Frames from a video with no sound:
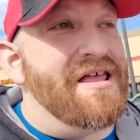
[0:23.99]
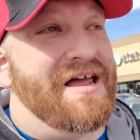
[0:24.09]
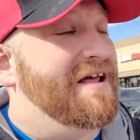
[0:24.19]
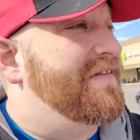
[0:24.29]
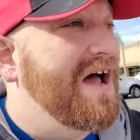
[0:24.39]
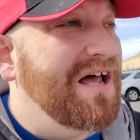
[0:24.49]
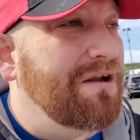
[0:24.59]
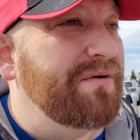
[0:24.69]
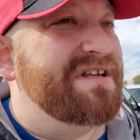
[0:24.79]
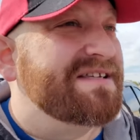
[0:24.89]
and the
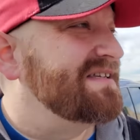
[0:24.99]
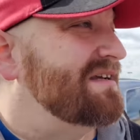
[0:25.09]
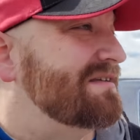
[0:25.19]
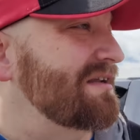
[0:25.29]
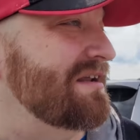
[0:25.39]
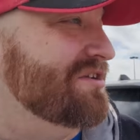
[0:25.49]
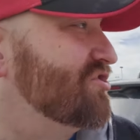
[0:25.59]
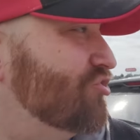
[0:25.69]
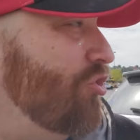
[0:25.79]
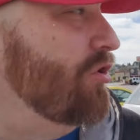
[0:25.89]
Halloween season is
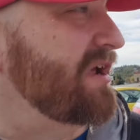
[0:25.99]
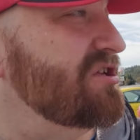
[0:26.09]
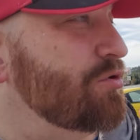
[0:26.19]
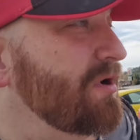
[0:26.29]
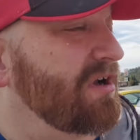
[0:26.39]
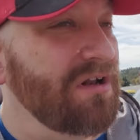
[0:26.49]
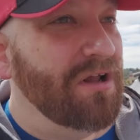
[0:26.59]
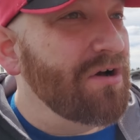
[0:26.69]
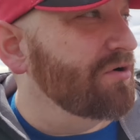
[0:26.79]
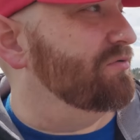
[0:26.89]
drawing to a
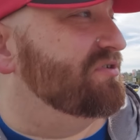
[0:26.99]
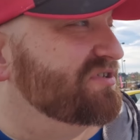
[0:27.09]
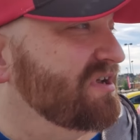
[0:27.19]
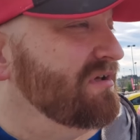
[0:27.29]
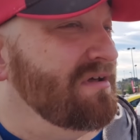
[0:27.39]
close.